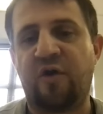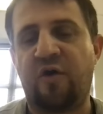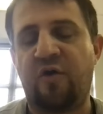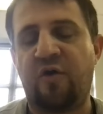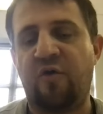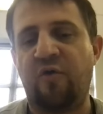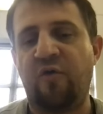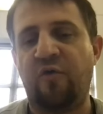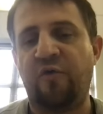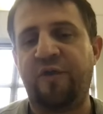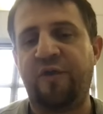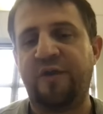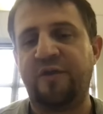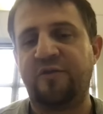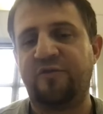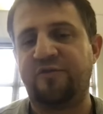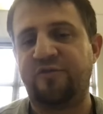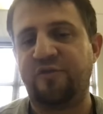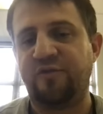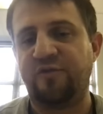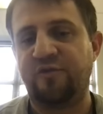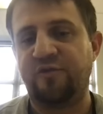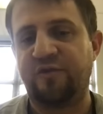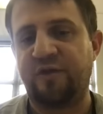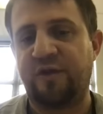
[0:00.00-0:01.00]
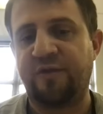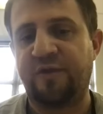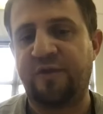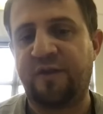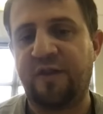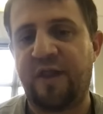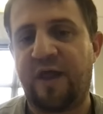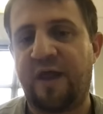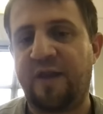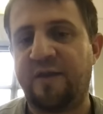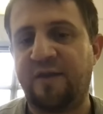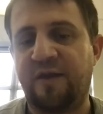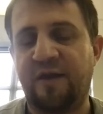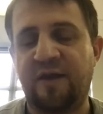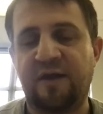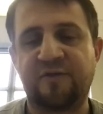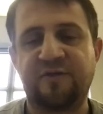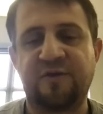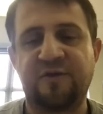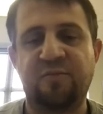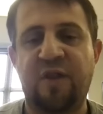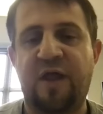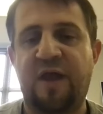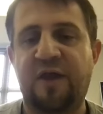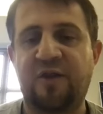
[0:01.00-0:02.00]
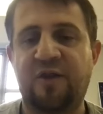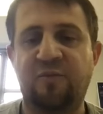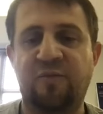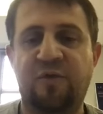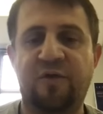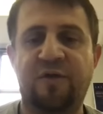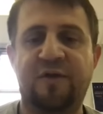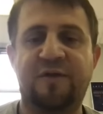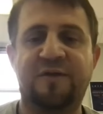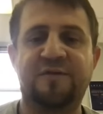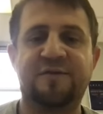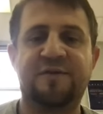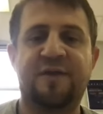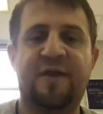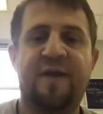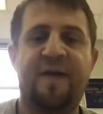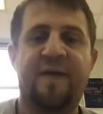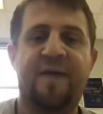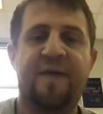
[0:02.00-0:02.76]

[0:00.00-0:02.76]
on issues in the Latinx and Black communities,